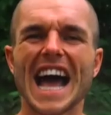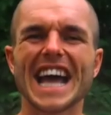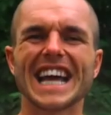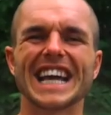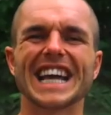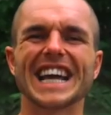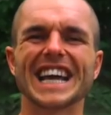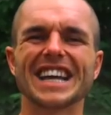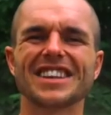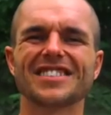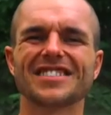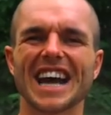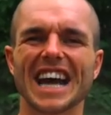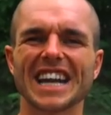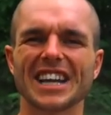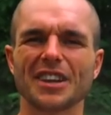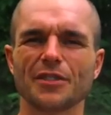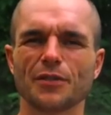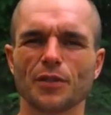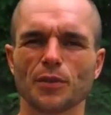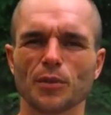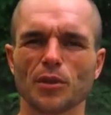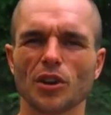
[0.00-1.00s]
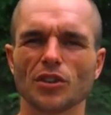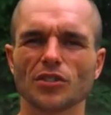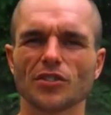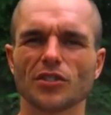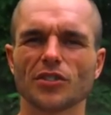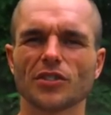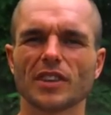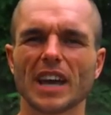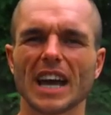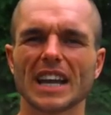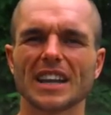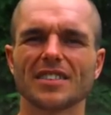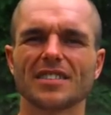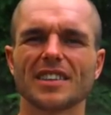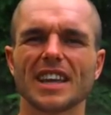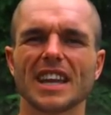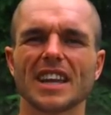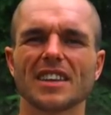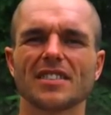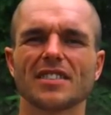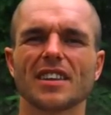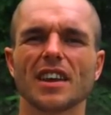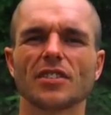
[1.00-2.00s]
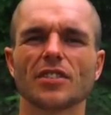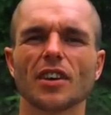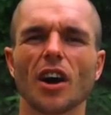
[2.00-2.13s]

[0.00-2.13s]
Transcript: Hey, it's Danny from Coach's Calisthenics here.